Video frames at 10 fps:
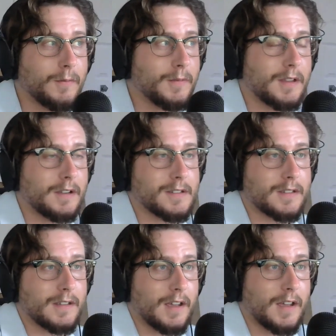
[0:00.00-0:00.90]

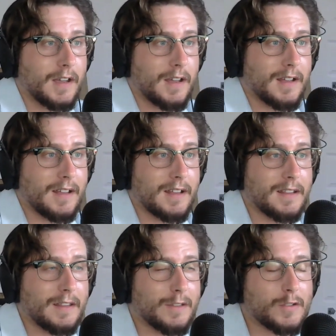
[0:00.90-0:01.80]
there's
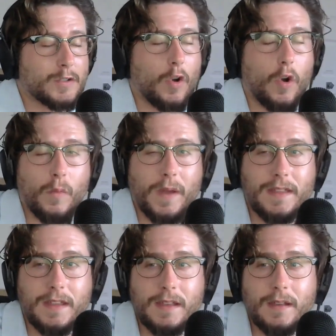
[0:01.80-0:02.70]
so
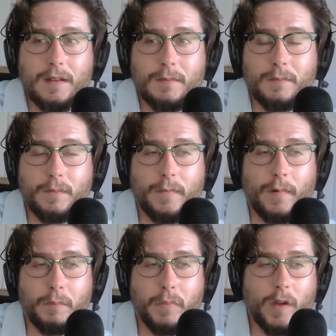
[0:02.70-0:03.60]
many
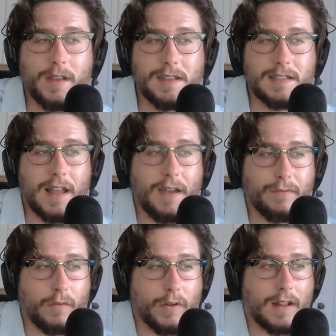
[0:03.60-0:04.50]
employees left
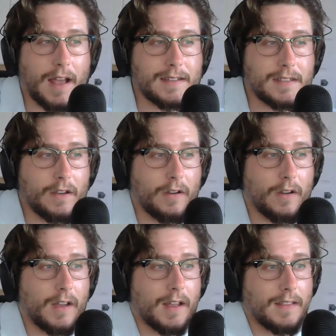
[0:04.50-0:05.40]
over the last
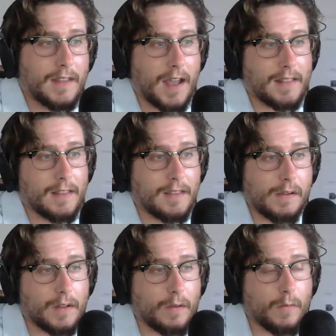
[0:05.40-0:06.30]
year that
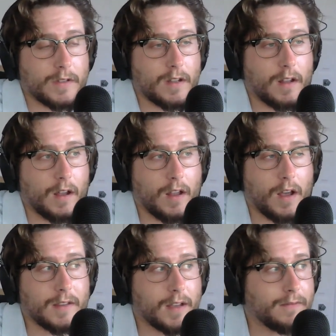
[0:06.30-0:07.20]
there wasn't a
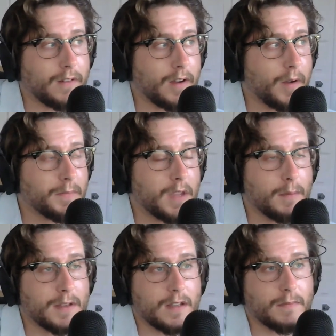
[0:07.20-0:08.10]
lot of
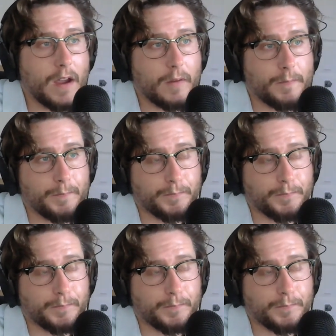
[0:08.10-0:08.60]
optimism there.